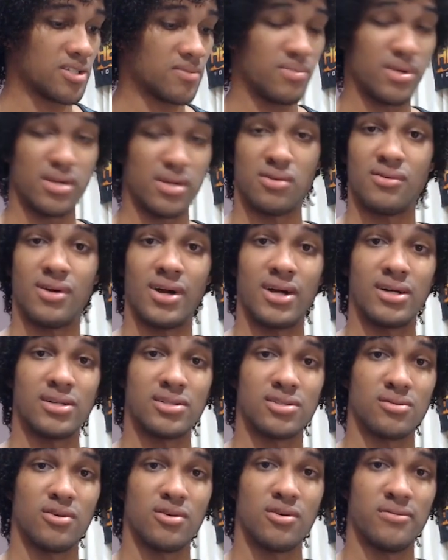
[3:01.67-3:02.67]
been a while,
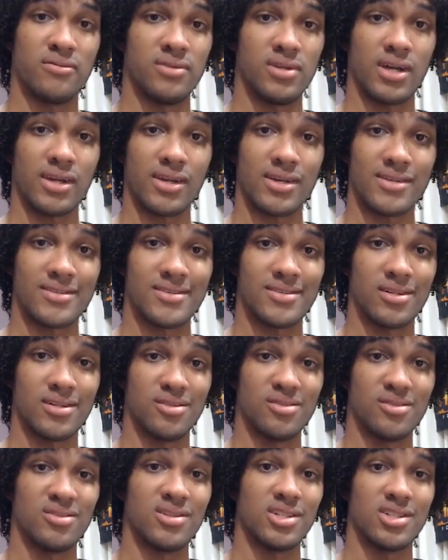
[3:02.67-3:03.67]
so hopefully I can
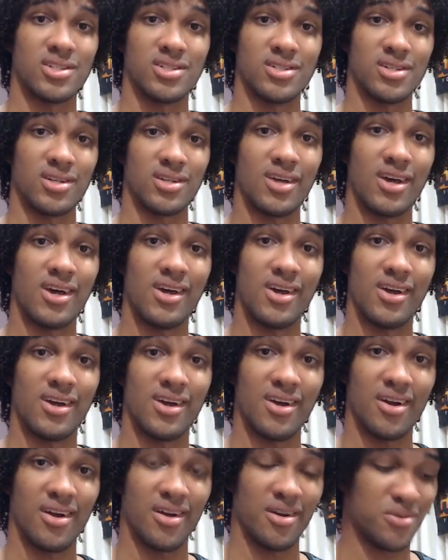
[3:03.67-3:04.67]
still do this shit,
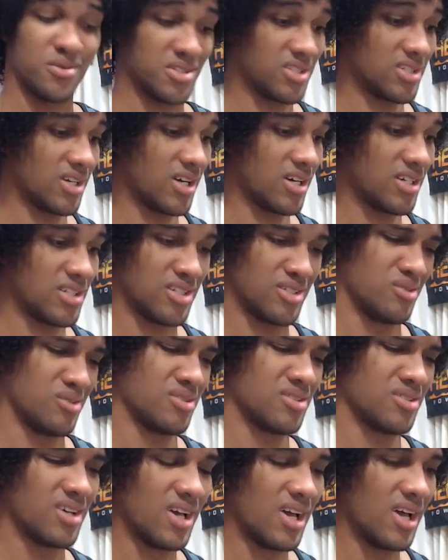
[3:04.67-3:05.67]
which I
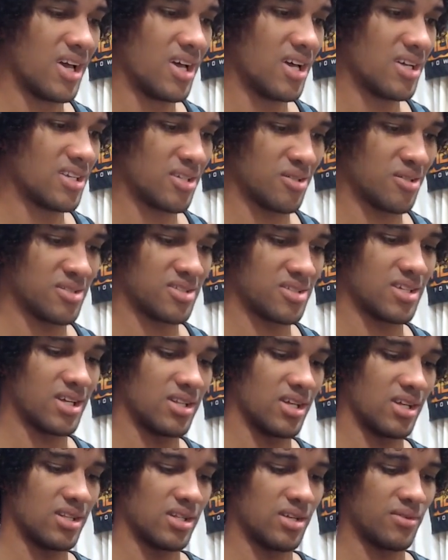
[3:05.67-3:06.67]
should. So it's
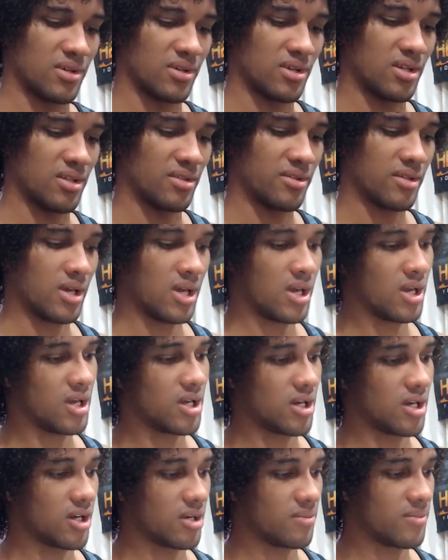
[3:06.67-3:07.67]
not that difficult.
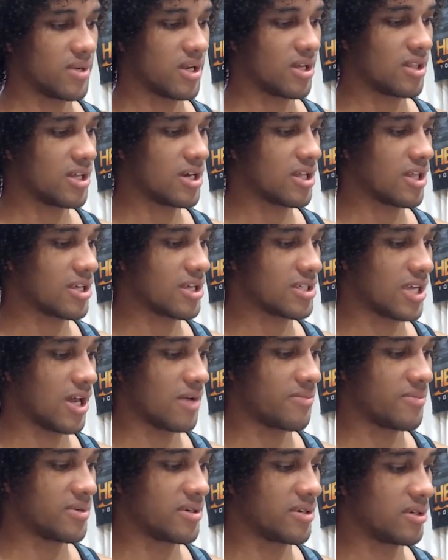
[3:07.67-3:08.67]
But a lot has
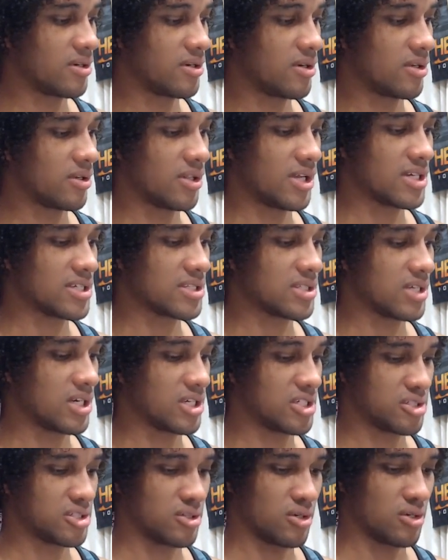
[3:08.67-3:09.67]
happened on last
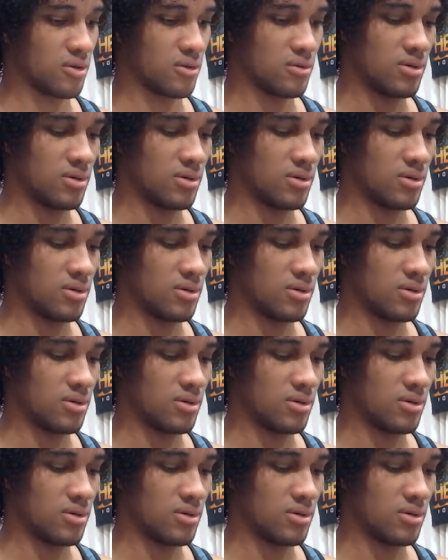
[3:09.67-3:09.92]
night's show.